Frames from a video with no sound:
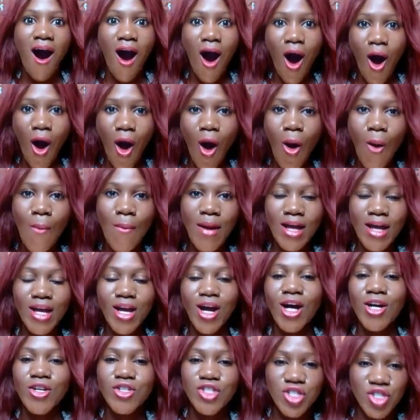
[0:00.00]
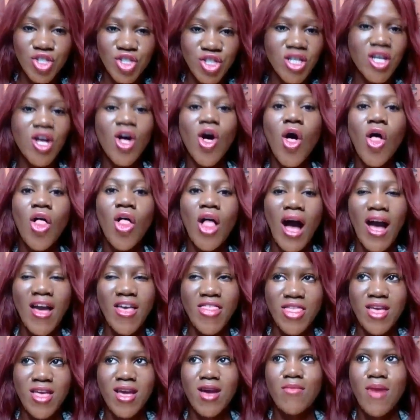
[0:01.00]
Oh my gosh, still I
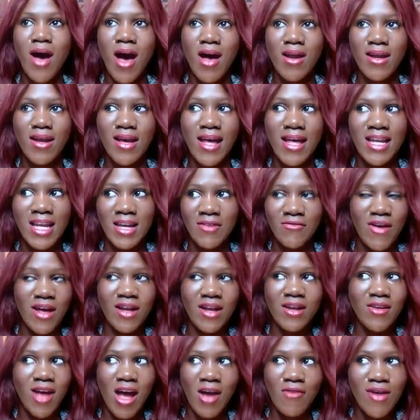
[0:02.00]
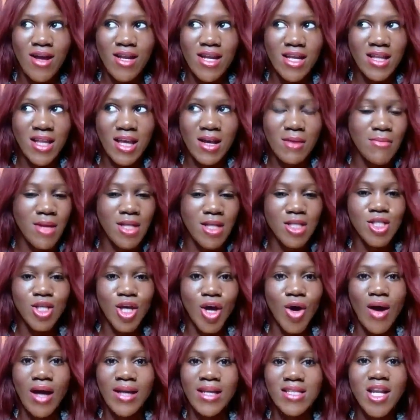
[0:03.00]
think about it, and I read it like months ago,
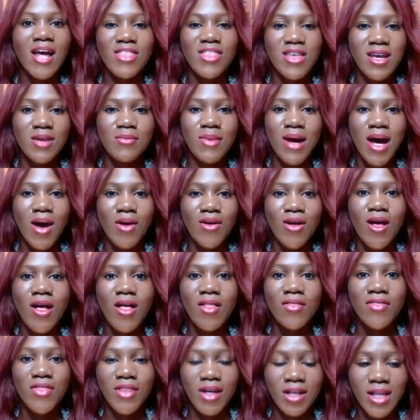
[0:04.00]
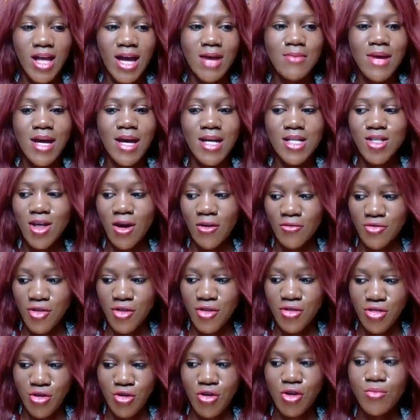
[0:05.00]
and still I think about the climax of the
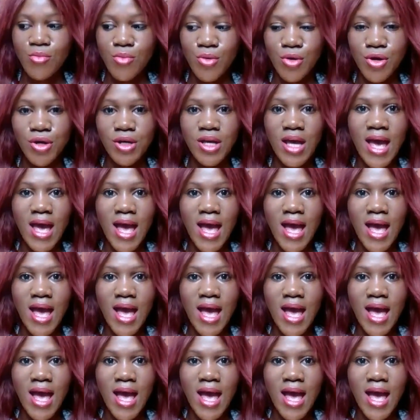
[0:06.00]
3rd book,